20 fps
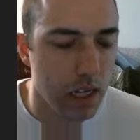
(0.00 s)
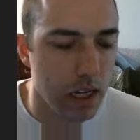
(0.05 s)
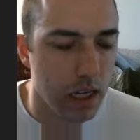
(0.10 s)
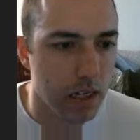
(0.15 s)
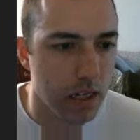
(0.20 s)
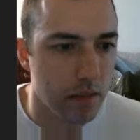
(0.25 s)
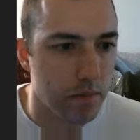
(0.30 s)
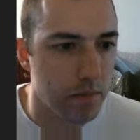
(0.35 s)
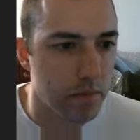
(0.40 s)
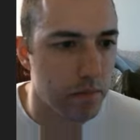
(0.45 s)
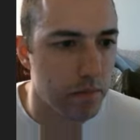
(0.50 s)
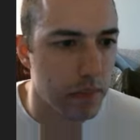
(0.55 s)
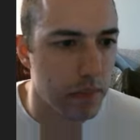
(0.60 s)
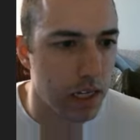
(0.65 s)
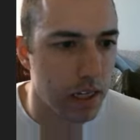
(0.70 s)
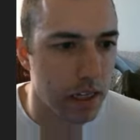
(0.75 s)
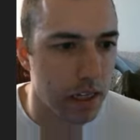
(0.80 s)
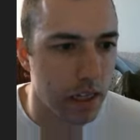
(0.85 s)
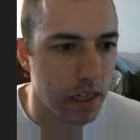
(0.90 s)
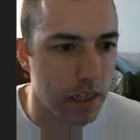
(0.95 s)
And
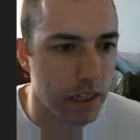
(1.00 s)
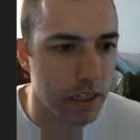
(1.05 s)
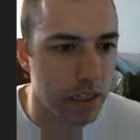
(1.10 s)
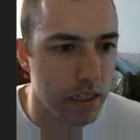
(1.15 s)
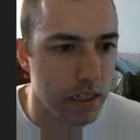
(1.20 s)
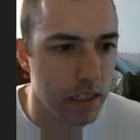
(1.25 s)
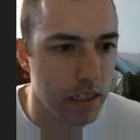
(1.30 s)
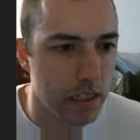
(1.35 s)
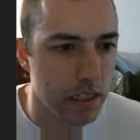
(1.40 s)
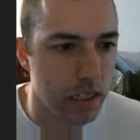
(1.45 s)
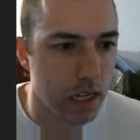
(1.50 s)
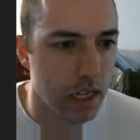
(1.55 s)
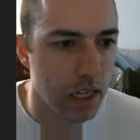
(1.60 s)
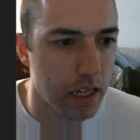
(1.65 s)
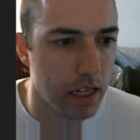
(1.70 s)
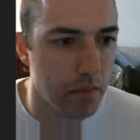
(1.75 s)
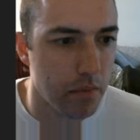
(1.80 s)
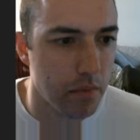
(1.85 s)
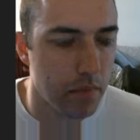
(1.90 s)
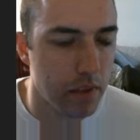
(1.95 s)
then the
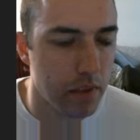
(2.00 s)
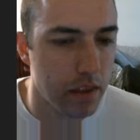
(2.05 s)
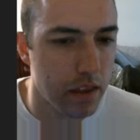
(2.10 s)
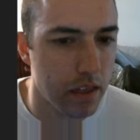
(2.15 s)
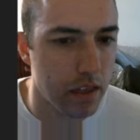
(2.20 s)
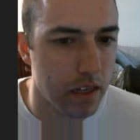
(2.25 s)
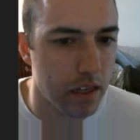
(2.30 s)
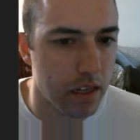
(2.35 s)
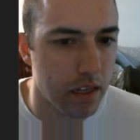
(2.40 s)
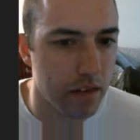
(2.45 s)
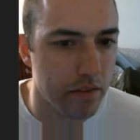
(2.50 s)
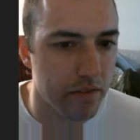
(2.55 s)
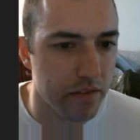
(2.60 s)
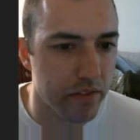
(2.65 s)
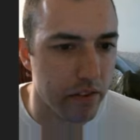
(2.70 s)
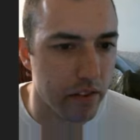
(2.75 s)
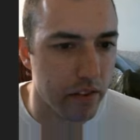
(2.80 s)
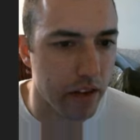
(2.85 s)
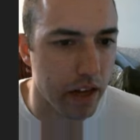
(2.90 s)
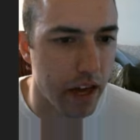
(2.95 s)
same thing
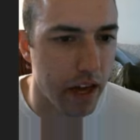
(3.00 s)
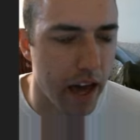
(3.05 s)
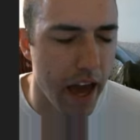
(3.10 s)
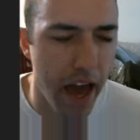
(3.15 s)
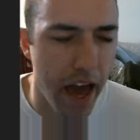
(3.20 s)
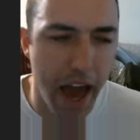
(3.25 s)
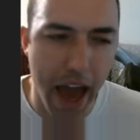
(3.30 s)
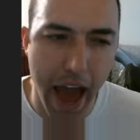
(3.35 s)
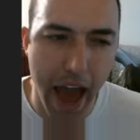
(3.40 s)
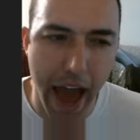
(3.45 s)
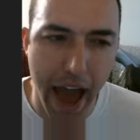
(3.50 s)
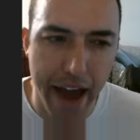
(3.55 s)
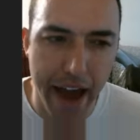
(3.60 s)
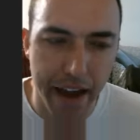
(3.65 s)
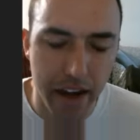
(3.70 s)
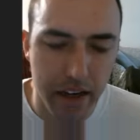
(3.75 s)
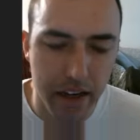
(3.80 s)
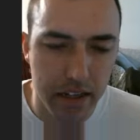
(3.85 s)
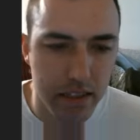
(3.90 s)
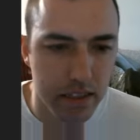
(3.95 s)
for the
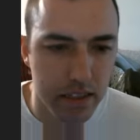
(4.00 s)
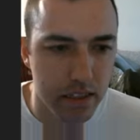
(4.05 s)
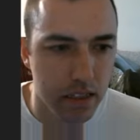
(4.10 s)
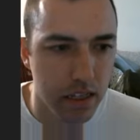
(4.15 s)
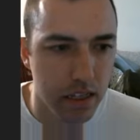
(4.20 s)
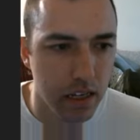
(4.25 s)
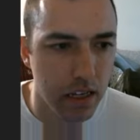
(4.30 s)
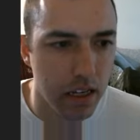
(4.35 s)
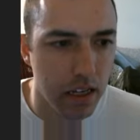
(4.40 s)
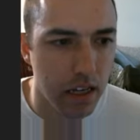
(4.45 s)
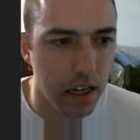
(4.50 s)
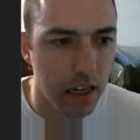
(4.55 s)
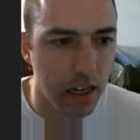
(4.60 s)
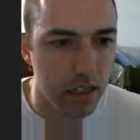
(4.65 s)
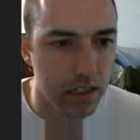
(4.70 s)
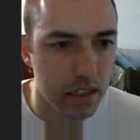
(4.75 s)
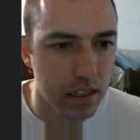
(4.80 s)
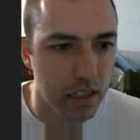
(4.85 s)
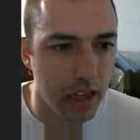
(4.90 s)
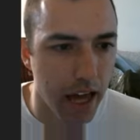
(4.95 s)
axe.
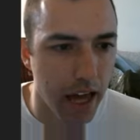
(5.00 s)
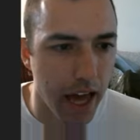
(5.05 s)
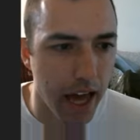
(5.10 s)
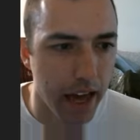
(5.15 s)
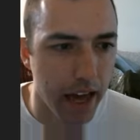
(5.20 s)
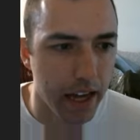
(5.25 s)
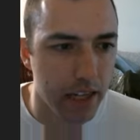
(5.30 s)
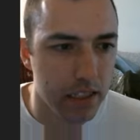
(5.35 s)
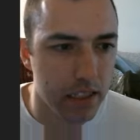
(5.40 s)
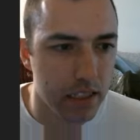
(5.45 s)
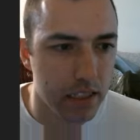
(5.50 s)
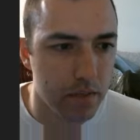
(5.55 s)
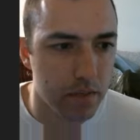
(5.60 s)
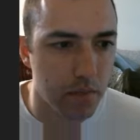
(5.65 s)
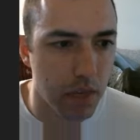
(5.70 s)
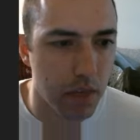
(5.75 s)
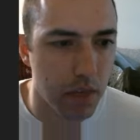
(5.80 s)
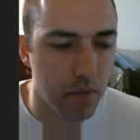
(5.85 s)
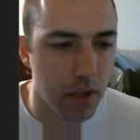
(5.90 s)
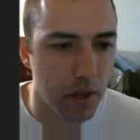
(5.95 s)
Actually, the axe, it's
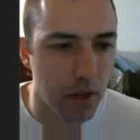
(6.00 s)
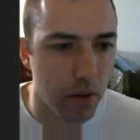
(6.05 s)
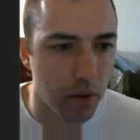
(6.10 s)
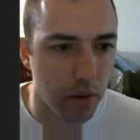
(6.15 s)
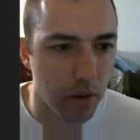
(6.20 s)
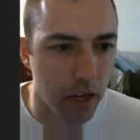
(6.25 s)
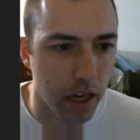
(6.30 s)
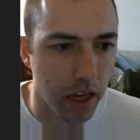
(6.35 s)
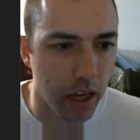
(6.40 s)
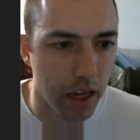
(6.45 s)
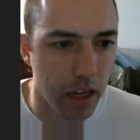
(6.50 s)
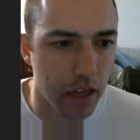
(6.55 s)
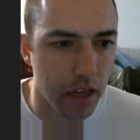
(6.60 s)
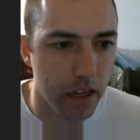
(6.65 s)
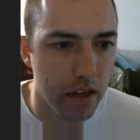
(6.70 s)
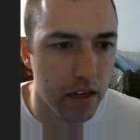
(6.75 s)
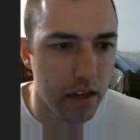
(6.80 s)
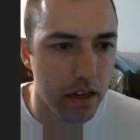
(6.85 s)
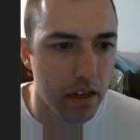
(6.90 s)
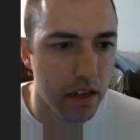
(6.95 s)
maybe
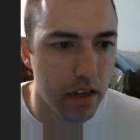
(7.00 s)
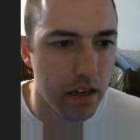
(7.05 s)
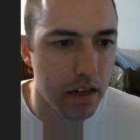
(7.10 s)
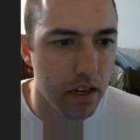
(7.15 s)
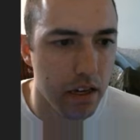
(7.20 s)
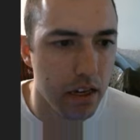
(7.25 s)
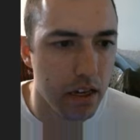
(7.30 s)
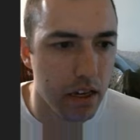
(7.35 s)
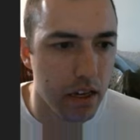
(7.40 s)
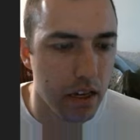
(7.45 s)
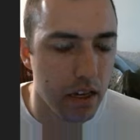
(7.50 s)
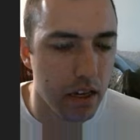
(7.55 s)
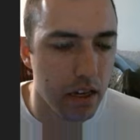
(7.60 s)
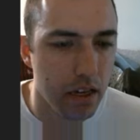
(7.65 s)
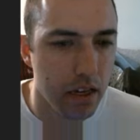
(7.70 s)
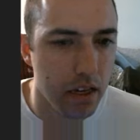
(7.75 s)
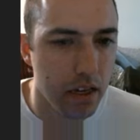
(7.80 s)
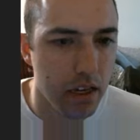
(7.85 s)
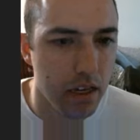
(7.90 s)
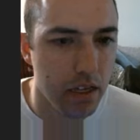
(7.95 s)
okay
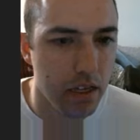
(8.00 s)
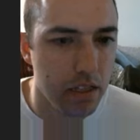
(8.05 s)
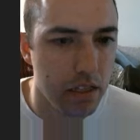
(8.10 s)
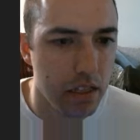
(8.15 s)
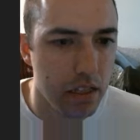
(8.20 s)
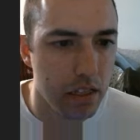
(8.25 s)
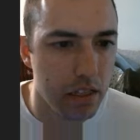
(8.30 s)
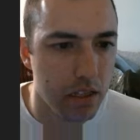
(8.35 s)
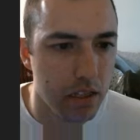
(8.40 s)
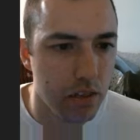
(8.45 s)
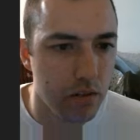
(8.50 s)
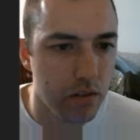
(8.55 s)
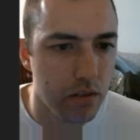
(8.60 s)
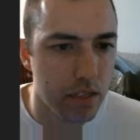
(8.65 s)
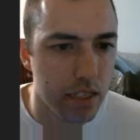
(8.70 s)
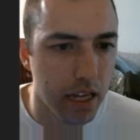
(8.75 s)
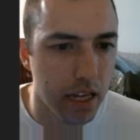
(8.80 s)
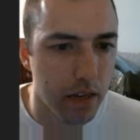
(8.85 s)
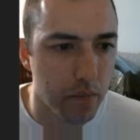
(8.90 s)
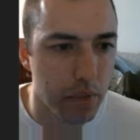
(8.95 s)
to do
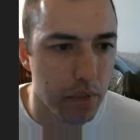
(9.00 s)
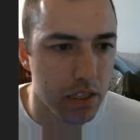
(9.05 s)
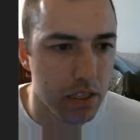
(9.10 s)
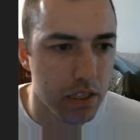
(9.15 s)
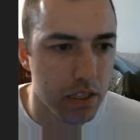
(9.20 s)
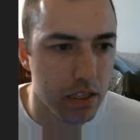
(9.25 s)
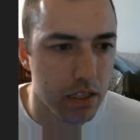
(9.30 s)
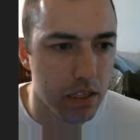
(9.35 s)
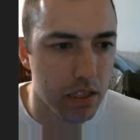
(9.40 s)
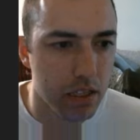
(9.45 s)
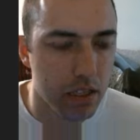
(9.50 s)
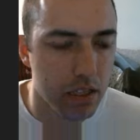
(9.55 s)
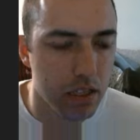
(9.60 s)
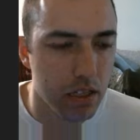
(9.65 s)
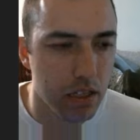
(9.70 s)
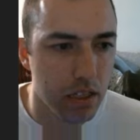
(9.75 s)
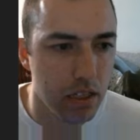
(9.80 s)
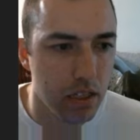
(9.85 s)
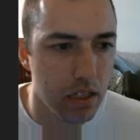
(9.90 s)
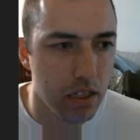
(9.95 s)
set position.